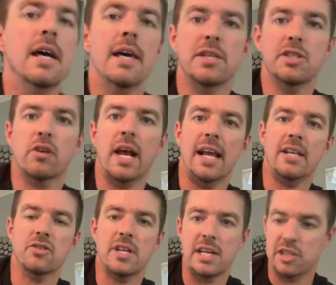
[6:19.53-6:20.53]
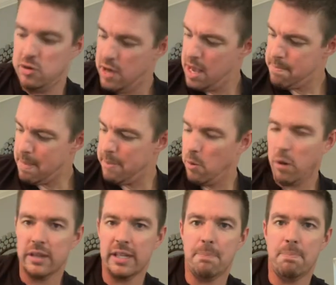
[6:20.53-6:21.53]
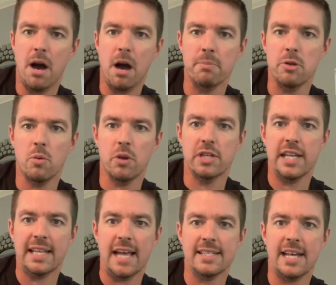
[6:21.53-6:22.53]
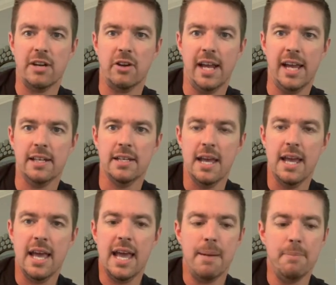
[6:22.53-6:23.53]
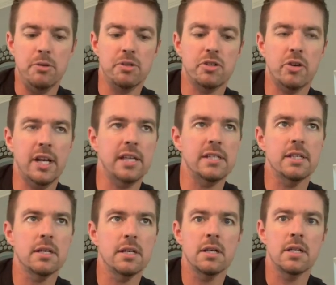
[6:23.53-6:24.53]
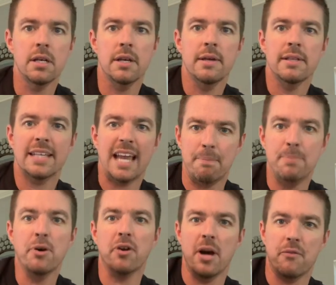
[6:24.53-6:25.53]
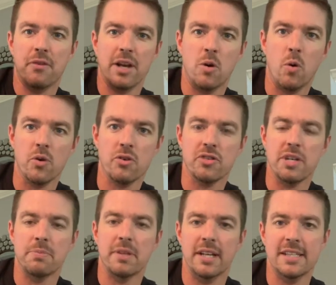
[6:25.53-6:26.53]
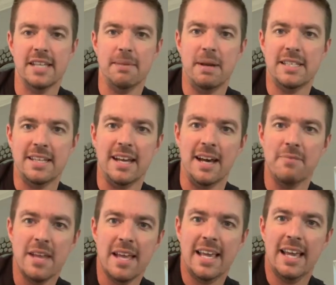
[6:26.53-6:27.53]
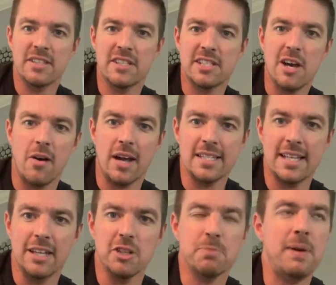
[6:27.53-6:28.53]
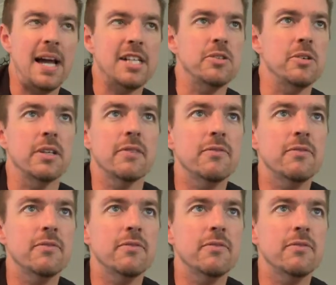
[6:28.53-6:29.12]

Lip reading: It's a great exercise too. Maybe work on that palm mute where you take the outside of your hand and mute the strings. Kind of build up for that chorus or something because it makes it gives the song, like I said, a little spice to it.